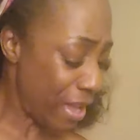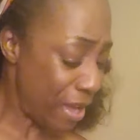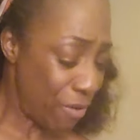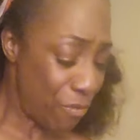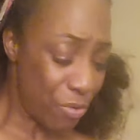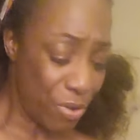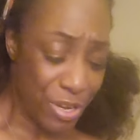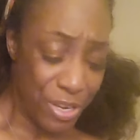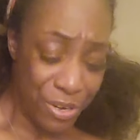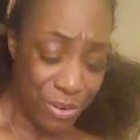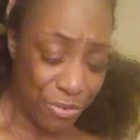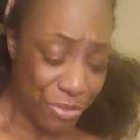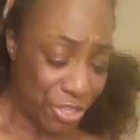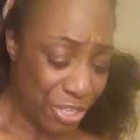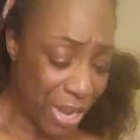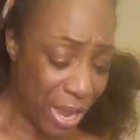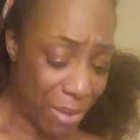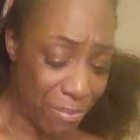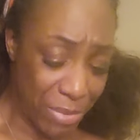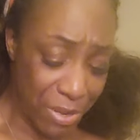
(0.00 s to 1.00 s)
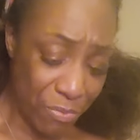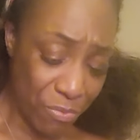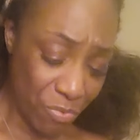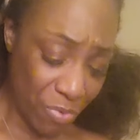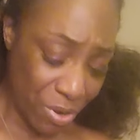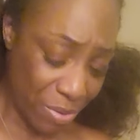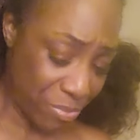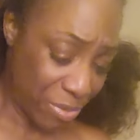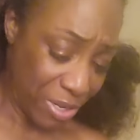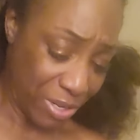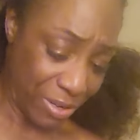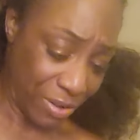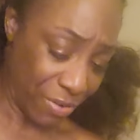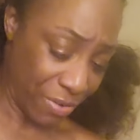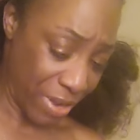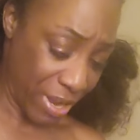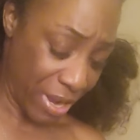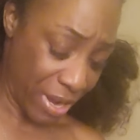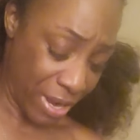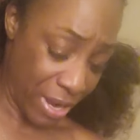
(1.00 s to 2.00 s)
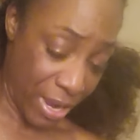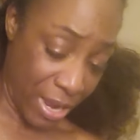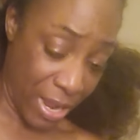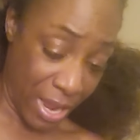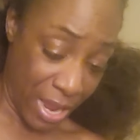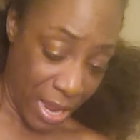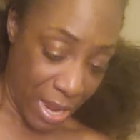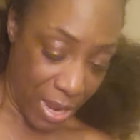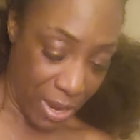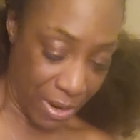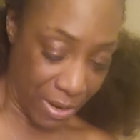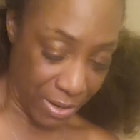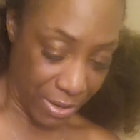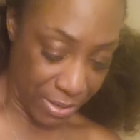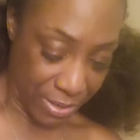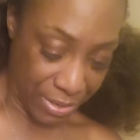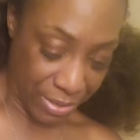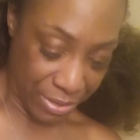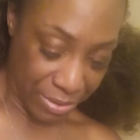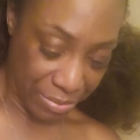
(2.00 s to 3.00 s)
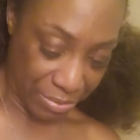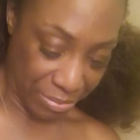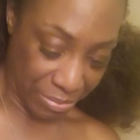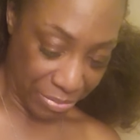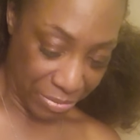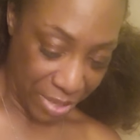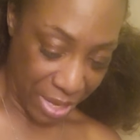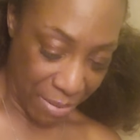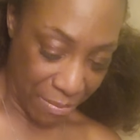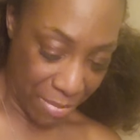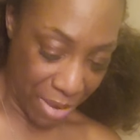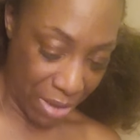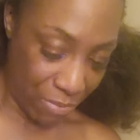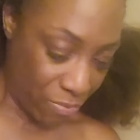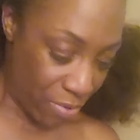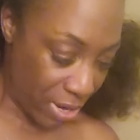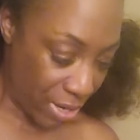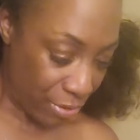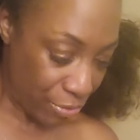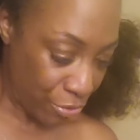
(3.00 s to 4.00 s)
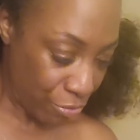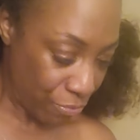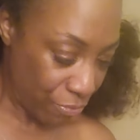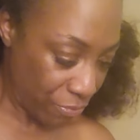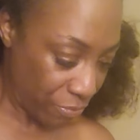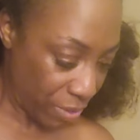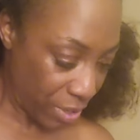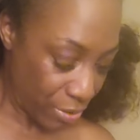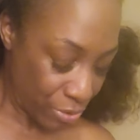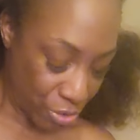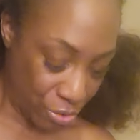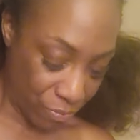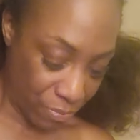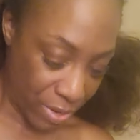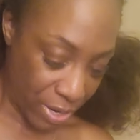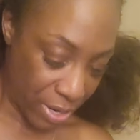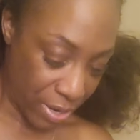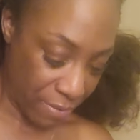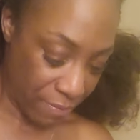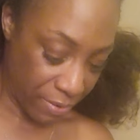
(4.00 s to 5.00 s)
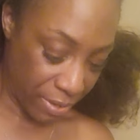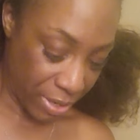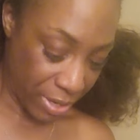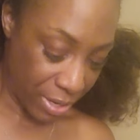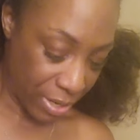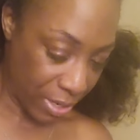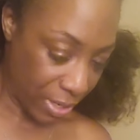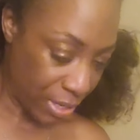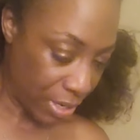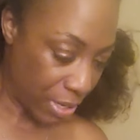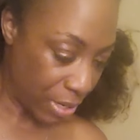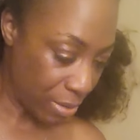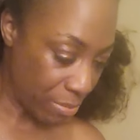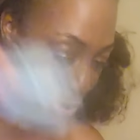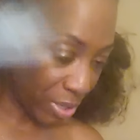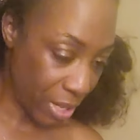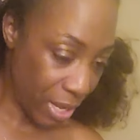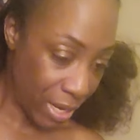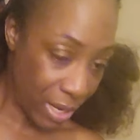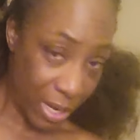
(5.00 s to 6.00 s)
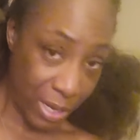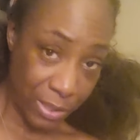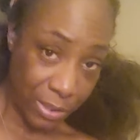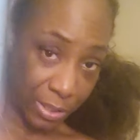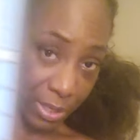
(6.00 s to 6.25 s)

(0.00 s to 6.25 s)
I wasn't no shabby woman, okay? My weight do fluctuate every now and again, but like I